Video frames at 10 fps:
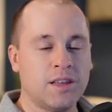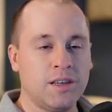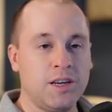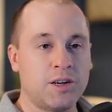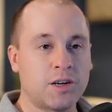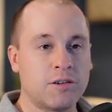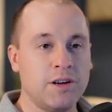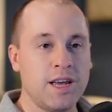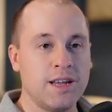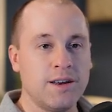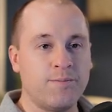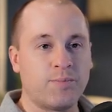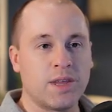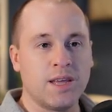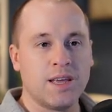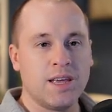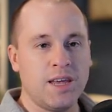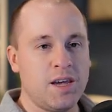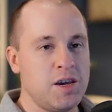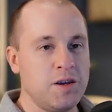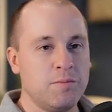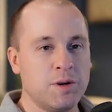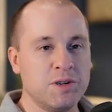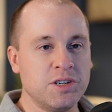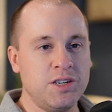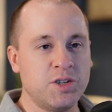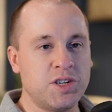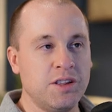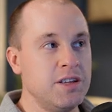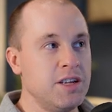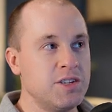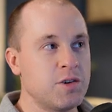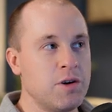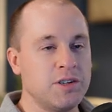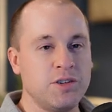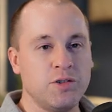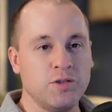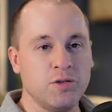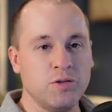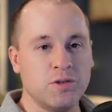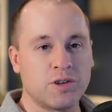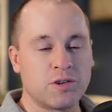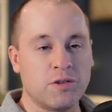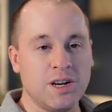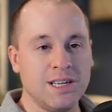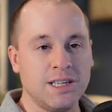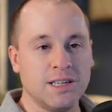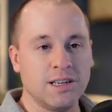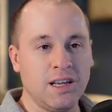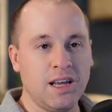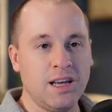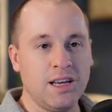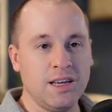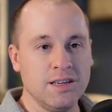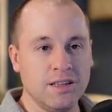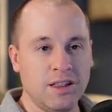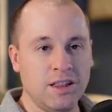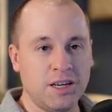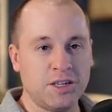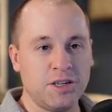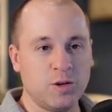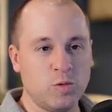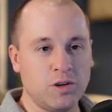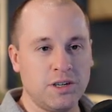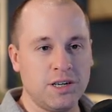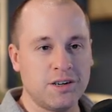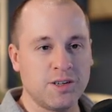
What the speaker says: Hit create, and pretty much instantly that's going to create a link to your world here.